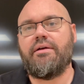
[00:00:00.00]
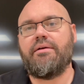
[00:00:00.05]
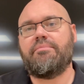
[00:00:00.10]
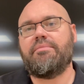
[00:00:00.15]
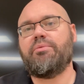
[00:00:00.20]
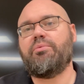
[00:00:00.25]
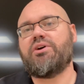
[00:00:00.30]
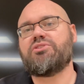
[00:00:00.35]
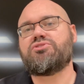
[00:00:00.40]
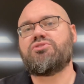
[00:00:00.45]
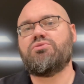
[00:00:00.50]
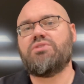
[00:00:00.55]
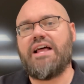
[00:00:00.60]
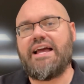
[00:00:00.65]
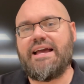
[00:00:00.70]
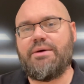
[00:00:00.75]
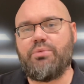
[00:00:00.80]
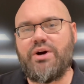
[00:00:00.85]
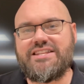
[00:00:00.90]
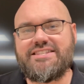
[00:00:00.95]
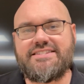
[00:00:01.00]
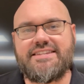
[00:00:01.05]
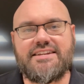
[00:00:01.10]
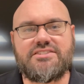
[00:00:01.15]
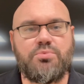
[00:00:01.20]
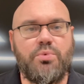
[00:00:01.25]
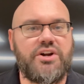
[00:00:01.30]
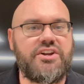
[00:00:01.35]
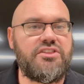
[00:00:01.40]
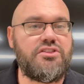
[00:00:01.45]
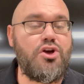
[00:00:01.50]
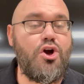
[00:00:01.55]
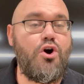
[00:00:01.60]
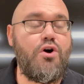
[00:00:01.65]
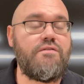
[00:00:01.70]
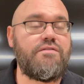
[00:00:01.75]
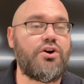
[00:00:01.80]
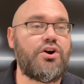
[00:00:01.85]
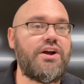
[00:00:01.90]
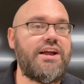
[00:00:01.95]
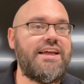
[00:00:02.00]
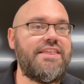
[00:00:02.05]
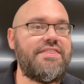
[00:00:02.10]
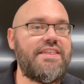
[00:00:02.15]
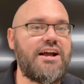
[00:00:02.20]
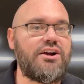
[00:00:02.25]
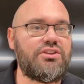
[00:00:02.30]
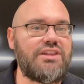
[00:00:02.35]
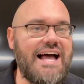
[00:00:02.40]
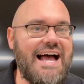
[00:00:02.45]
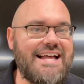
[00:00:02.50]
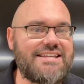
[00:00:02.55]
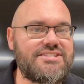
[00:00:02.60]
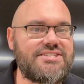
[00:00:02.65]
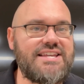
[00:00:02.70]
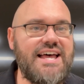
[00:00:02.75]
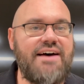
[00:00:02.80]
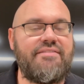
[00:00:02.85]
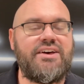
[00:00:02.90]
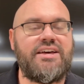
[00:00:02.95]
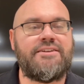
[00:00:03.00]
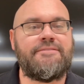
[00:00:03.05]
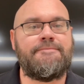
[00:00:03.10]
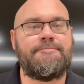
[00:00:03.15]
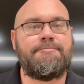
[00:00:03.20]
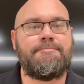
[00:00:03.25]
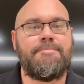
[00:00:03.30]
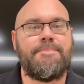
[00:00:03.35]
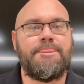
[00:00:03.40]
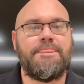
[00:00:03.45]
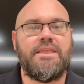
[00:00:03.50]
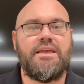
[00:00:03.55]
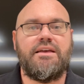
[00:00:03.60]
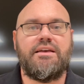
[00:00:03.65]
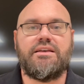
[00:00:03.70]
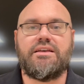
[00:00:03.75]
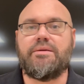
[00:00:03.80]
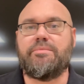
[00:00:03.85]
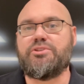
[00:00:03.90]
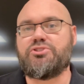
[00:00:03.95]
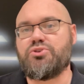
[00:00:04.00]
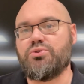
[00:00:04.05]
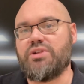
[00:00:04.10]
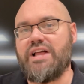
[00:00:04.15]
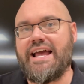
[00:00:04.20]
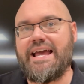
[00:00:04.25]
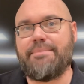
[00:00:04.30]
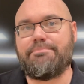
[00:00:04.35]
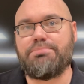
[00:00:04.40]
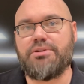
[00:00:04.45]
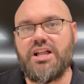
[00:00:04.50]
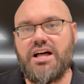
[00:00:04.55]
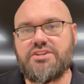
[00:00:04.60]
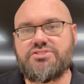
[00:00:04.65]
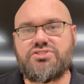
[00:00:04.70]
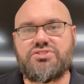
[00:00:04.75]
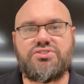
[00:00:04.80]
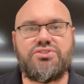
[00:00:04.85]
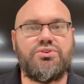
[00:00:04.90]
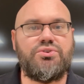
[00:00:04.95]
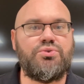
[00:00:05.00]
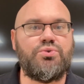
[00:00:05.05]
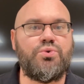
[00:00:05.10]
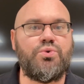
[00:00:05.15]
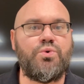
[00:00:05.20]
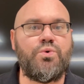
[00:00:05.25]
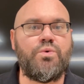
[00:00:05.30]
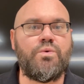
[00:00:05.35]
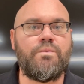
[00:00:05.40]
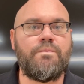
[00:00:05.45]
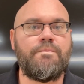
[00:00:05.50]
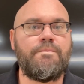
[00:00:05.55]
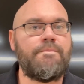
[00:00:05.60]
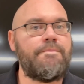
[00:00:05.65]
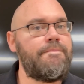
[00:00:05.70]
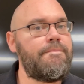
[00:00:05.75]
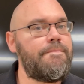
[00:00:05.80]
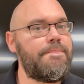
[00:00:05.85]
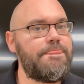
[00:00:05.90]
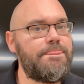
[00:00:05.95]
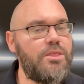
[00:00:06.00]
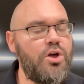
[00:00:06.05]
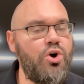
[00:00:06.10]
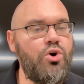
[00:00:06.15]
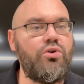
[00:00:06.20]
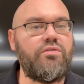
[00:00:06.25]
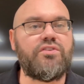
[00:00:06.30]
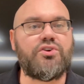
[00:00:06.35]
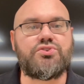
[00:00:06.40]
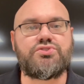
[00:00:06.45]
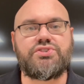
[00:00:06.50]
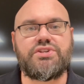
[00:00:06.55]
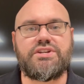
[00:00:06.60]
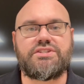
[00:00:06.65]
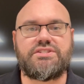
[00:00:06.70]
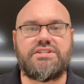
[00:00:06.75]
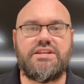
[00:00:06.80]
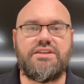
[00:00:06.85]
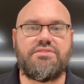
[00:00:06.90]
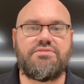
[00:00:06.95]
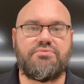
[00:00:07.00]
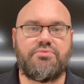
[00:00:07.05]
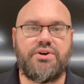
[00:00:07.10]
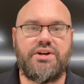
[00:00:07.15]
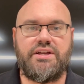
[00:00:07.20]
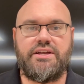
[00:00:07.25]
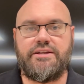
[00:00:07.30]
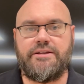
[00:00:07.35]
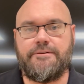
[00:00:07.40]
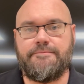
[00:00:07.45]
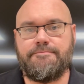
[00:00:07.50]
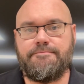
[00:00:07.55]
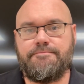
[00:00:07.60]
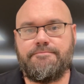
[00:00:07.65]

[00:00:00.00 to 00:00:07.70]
Meanwhile, Tulane went 6 1 to the over in their last seven. Give me Tulane plus two over 63.